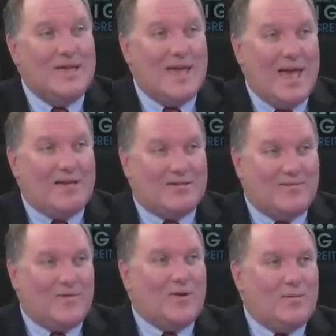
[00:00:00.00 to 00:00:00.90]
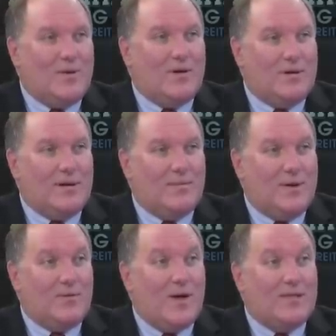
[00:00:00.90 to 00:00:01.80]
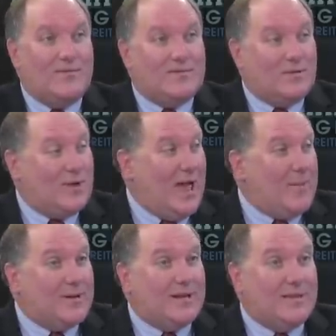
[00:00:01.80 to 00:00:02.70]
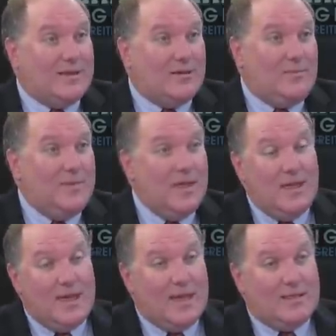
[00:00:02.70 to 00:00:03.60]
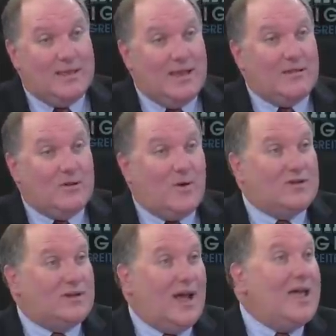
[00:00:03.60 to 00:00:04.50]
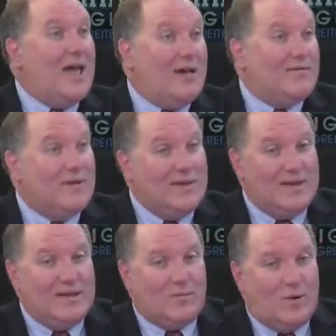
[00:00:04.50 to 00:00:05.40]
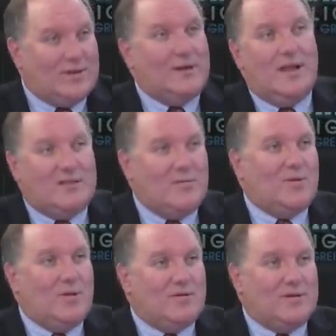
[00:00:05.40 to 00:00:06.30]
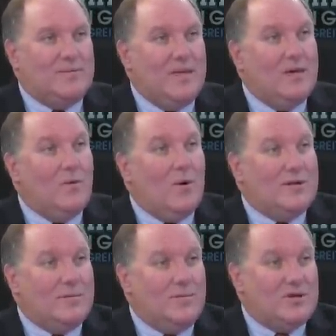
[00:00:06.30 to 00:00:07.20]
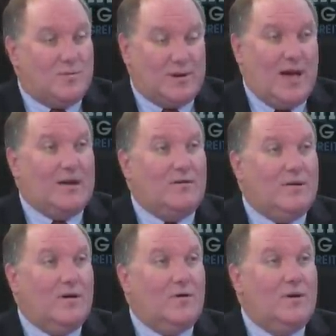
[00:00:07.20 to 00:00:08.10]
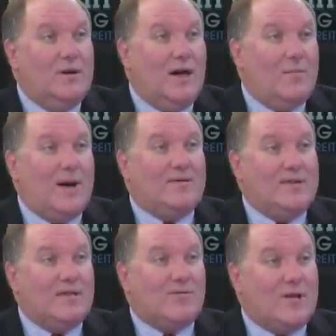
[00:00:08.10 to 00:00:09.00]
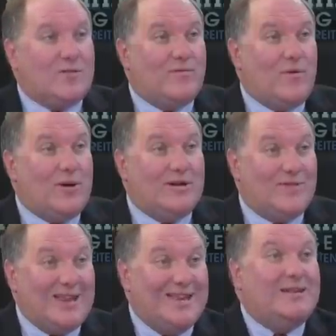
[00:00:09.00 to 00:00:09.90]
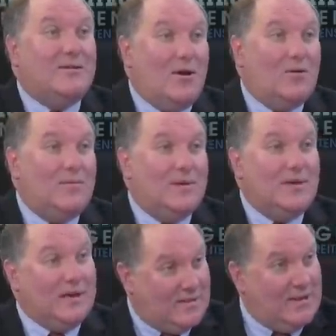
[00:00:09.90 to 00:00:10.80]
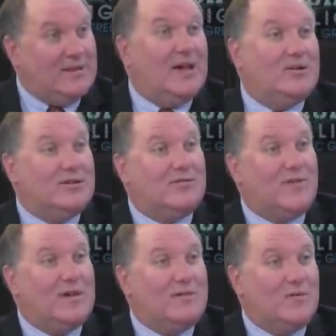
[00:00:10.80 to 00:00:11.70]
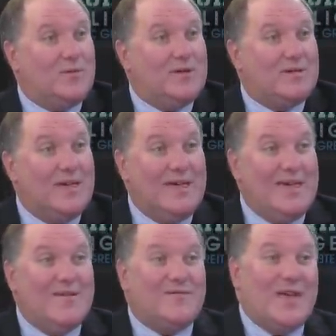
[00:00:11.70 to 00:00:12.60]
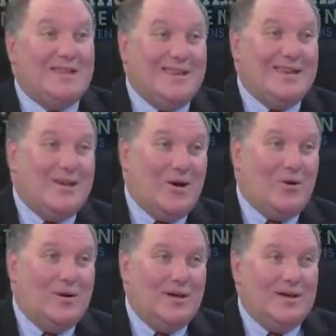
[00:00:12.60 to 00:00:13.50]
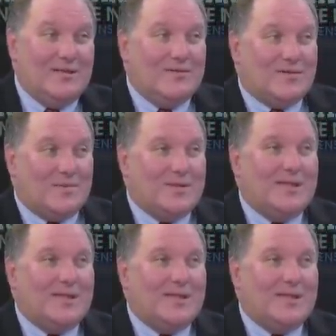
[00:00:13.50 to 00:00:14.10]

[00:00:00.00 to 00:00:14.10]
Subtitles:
has some very big relevance to what happened on the Hill. And the question I have is, what did Nancy Pelosi, what did Mitch McConnell know about these threats beforehand? If they didn't know, it's an intelligence failure of the police. If they did know, there's something they